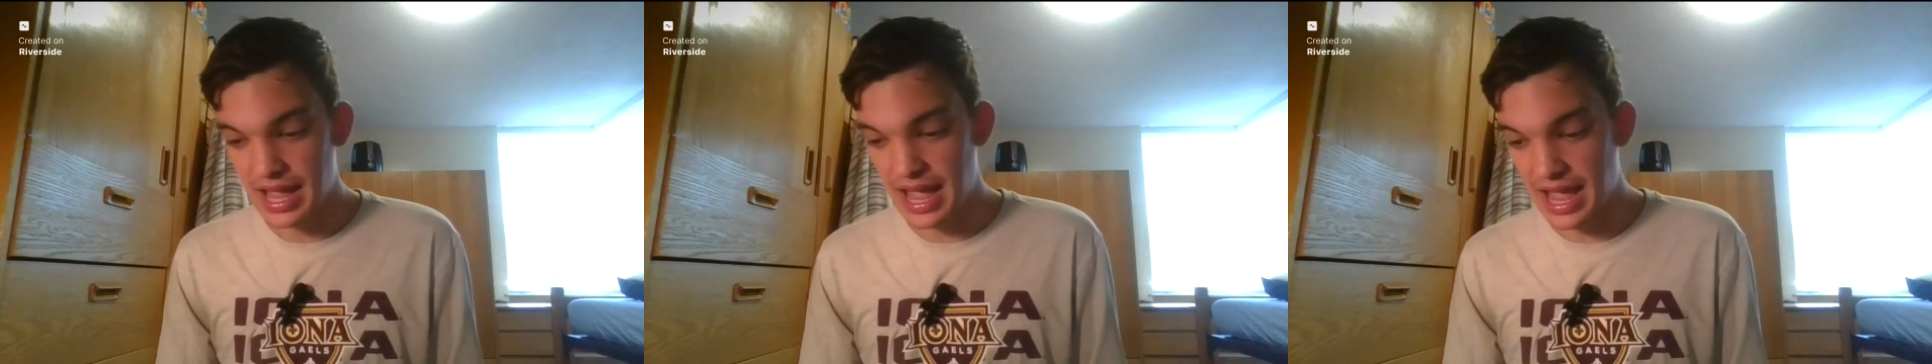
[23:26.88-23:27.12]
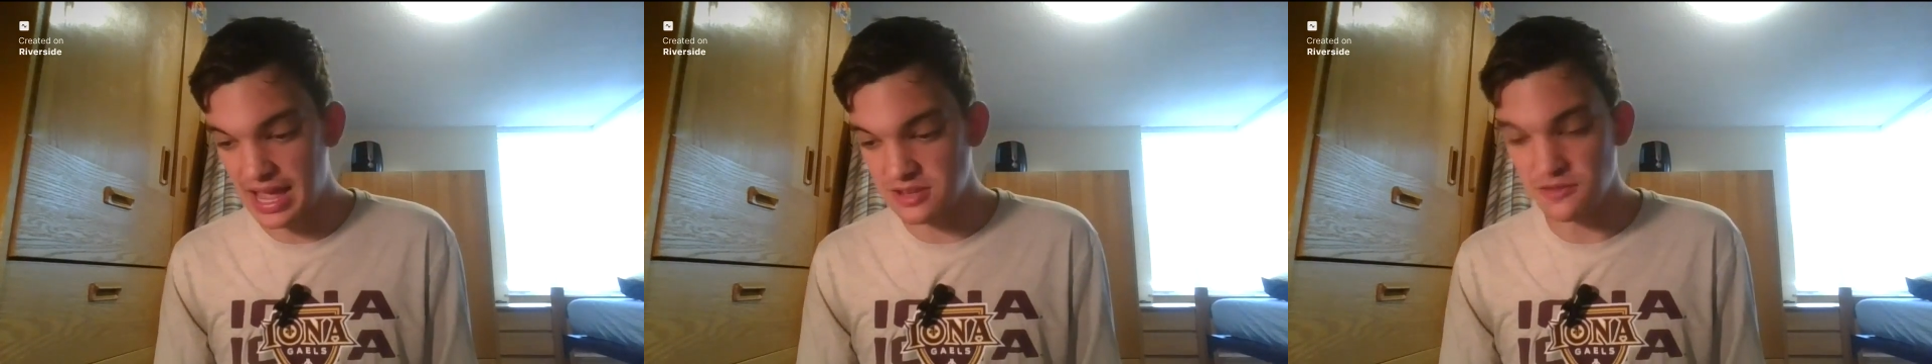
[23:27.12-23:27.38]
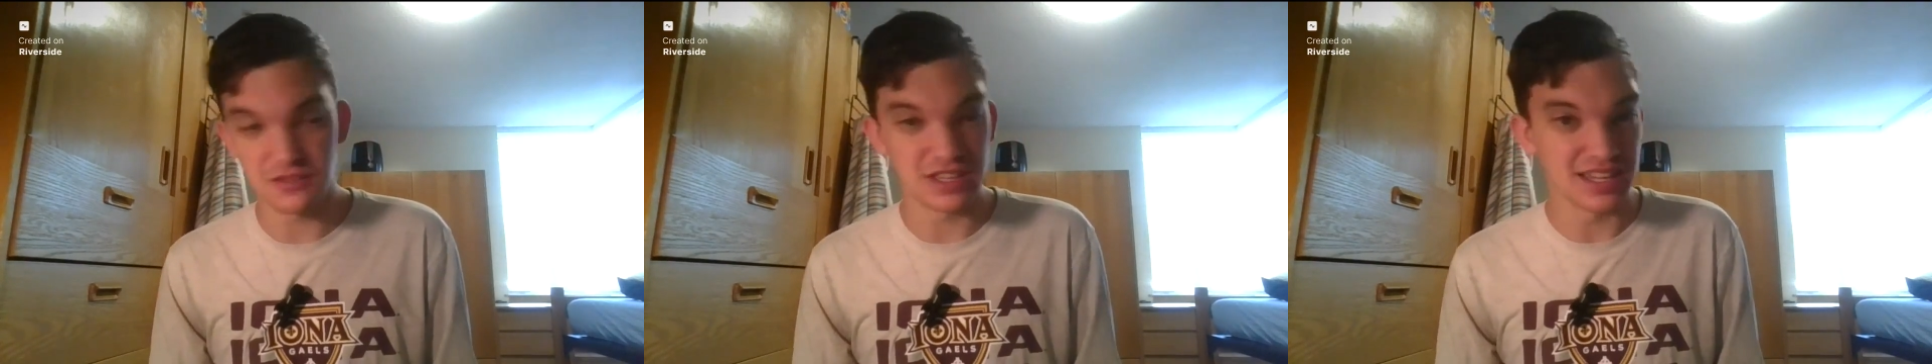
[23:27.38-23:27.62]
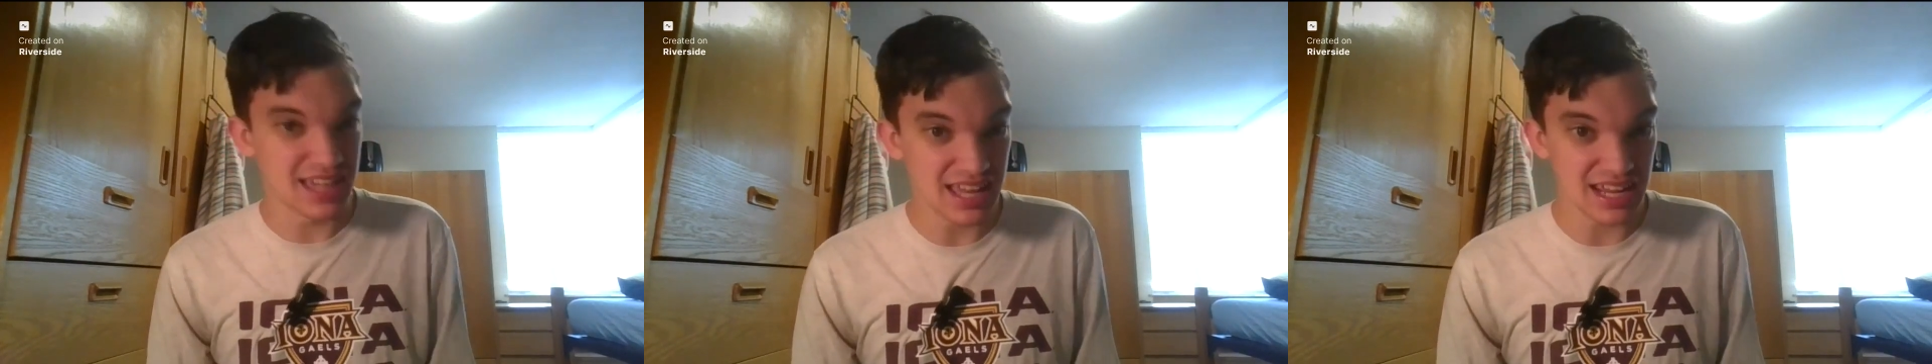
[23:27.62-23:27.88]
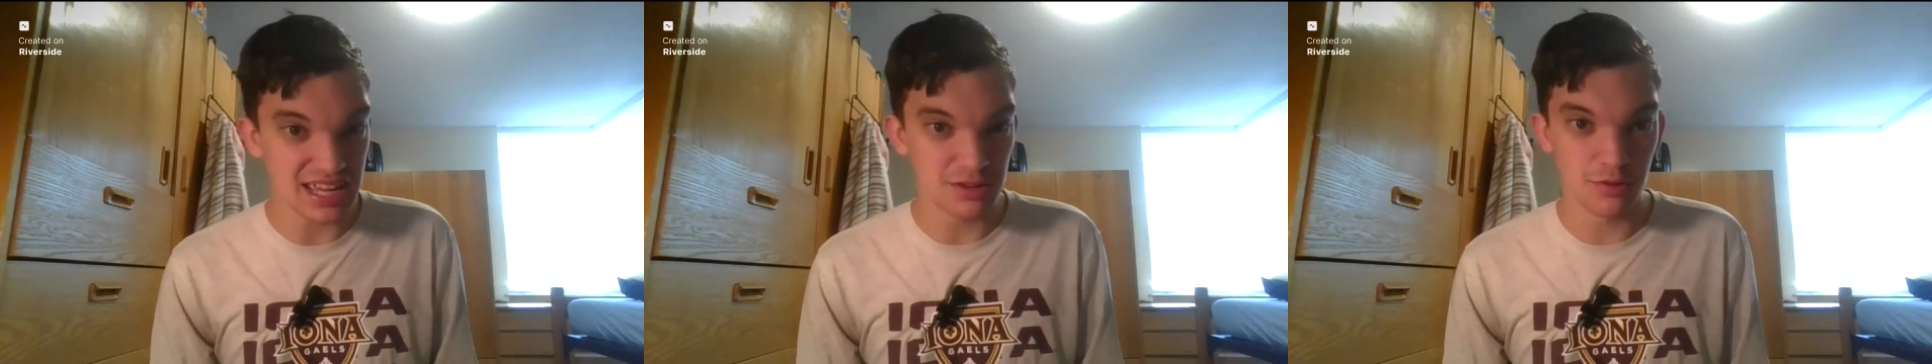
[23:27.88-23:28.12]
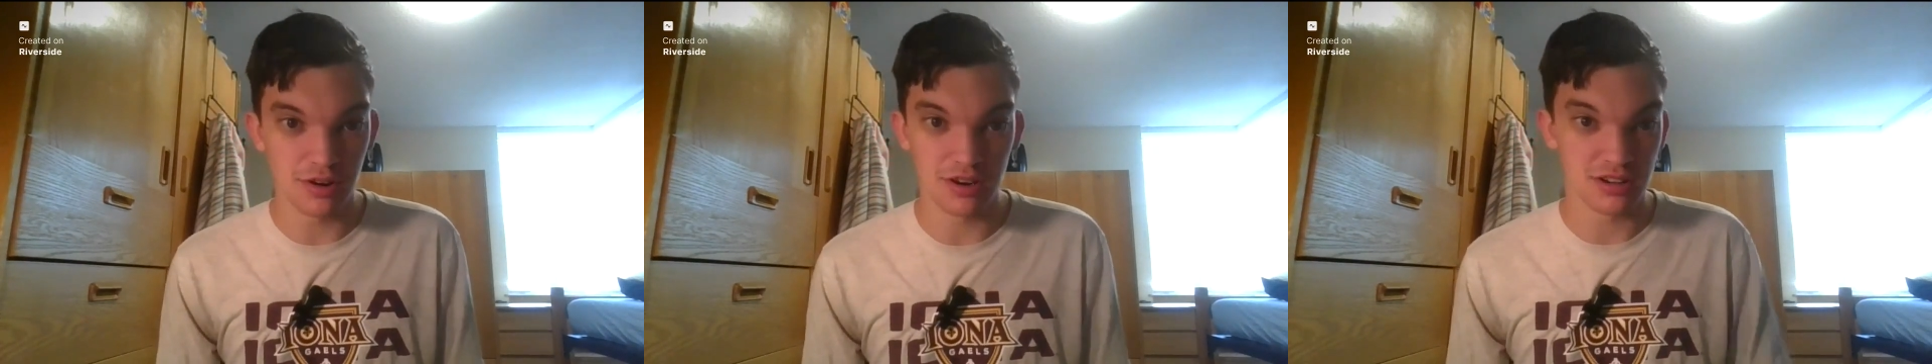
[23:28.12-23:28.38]
and you have Guinea, who
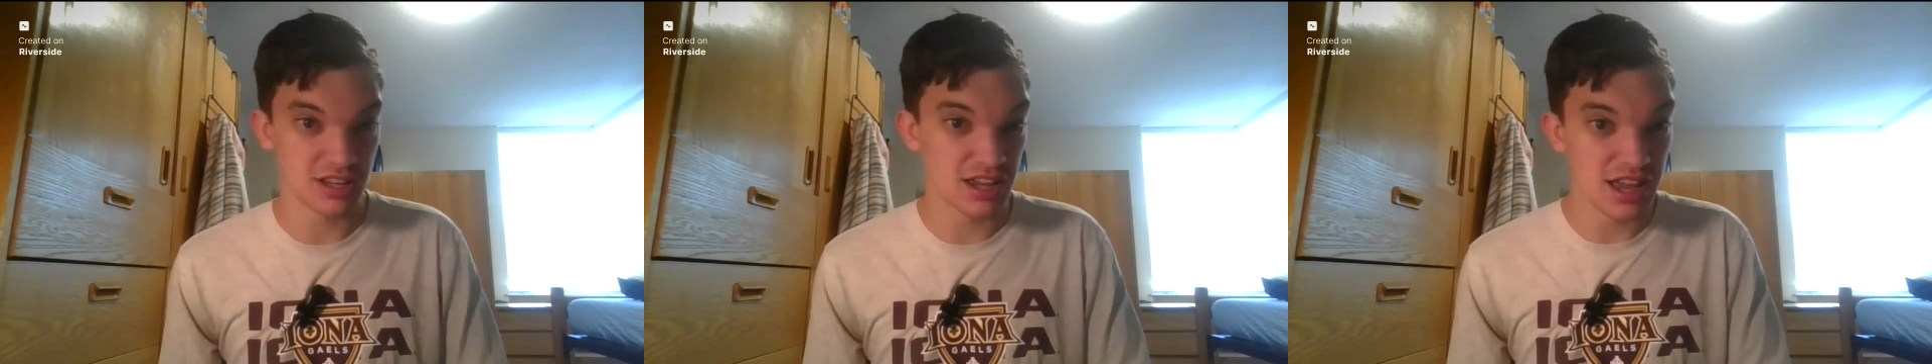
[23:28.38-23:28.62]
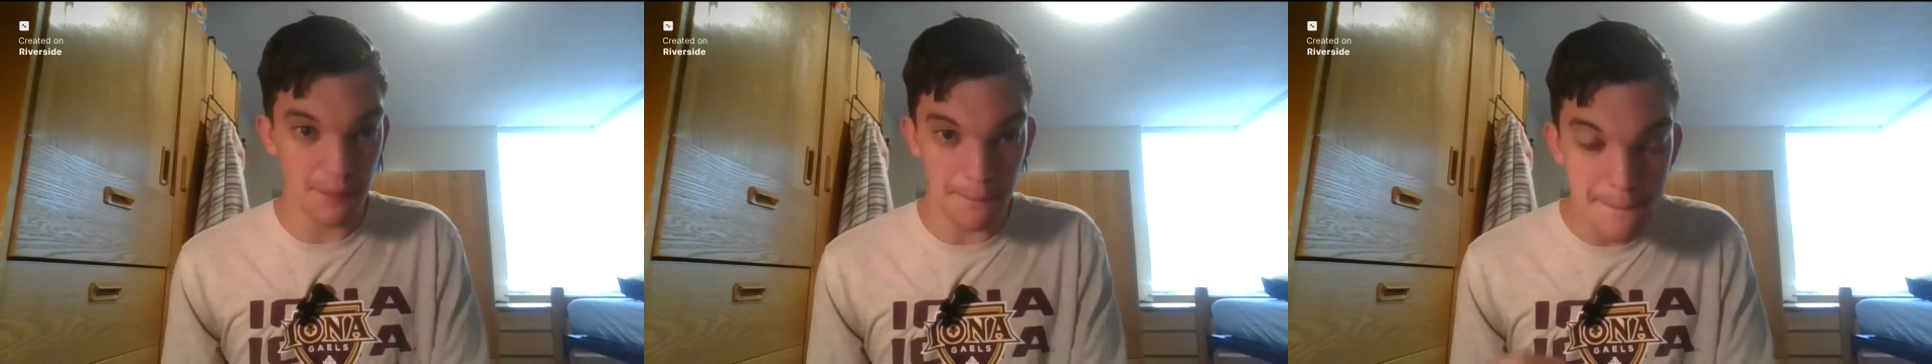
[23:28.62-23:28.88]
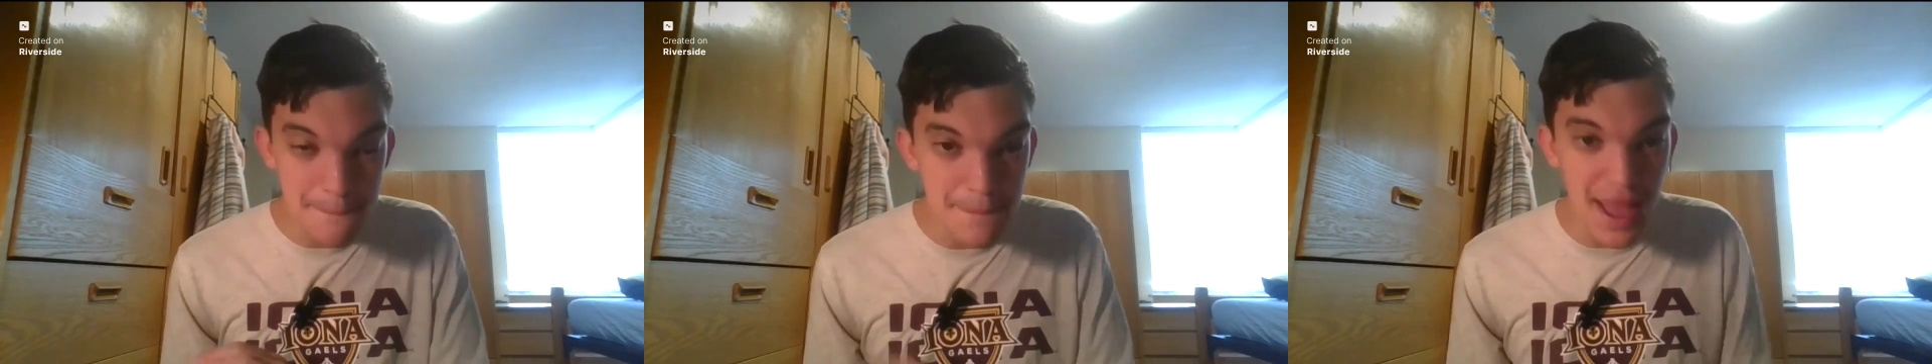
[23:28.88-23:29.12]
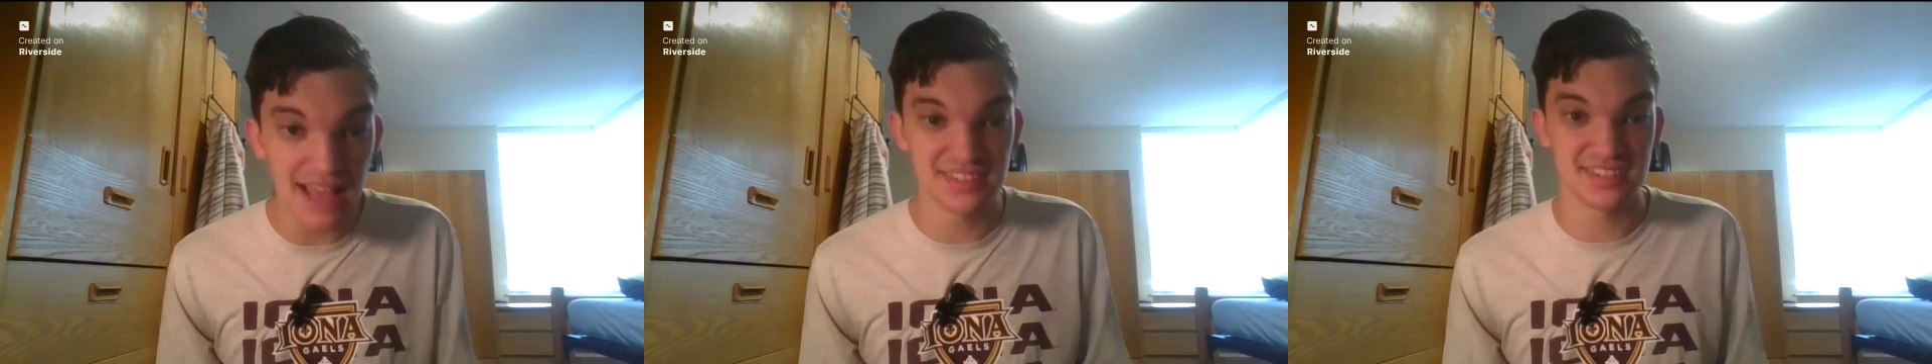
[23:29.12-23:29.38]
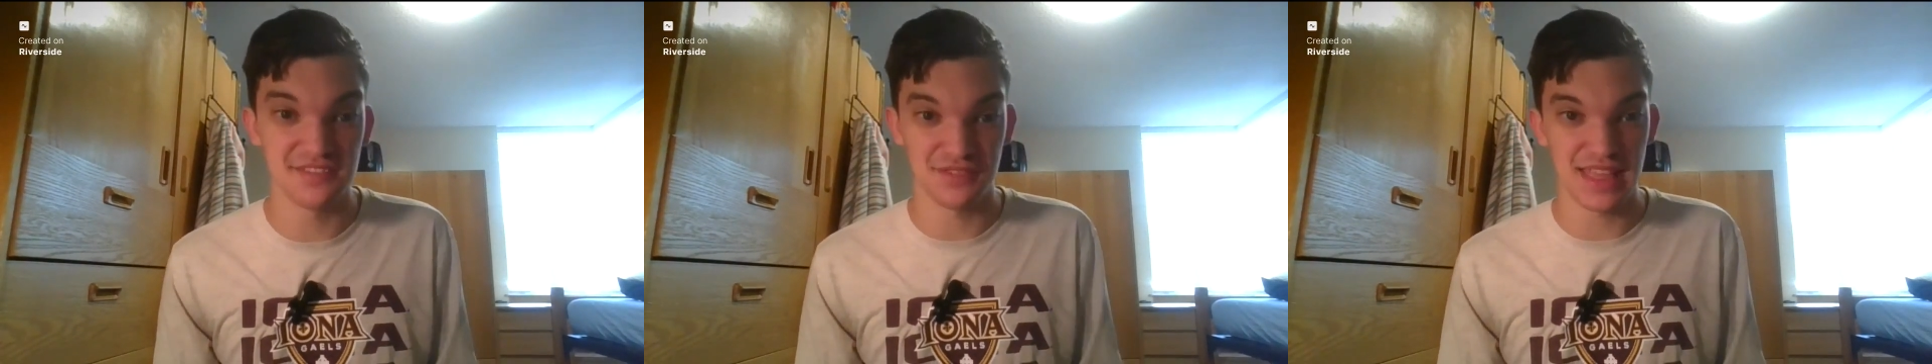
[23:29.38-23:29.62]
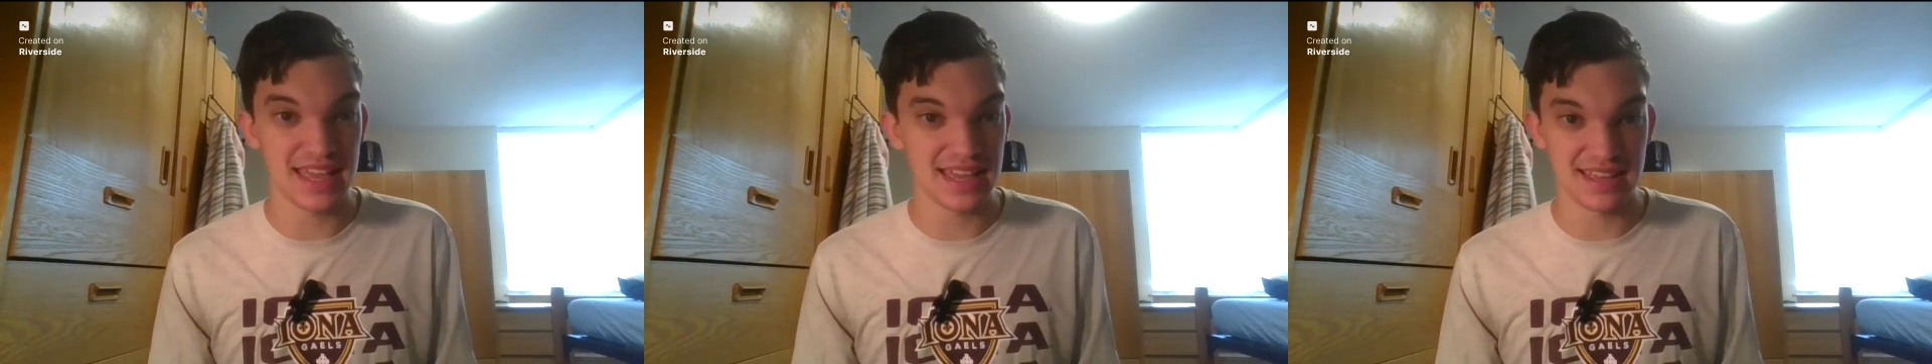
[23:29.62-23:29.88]
are
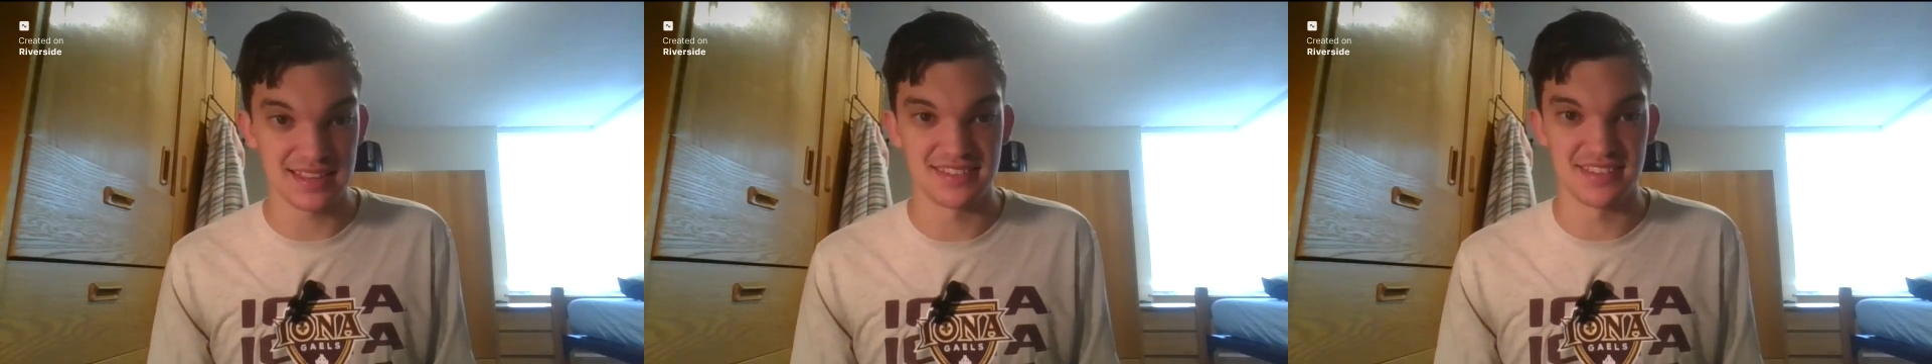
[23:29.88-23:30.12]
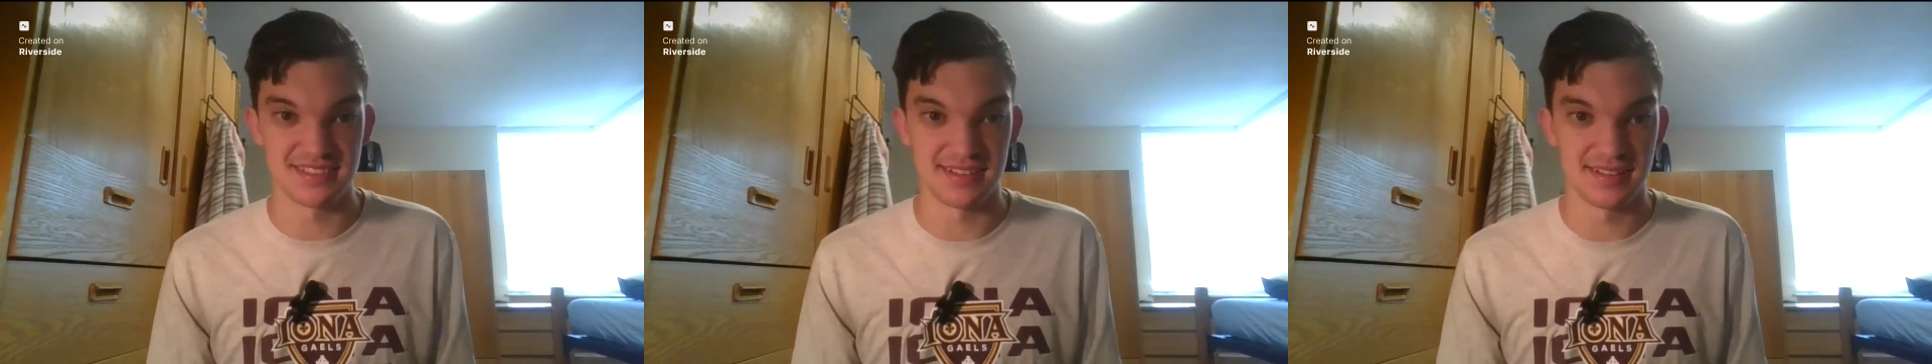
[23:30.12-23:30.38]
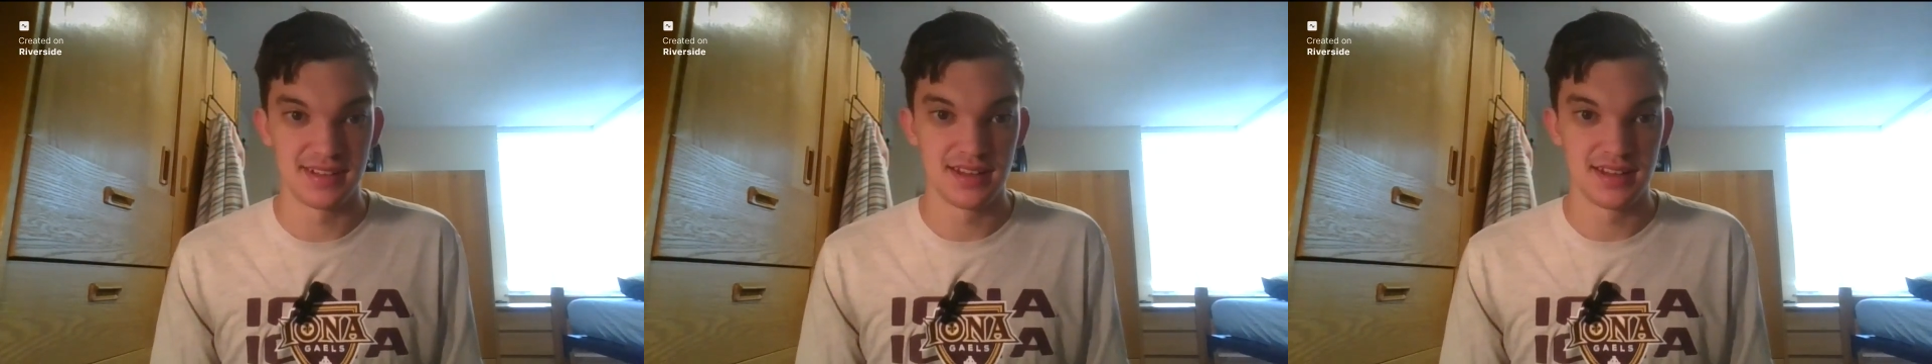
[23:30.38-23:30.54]
massively inconsistent.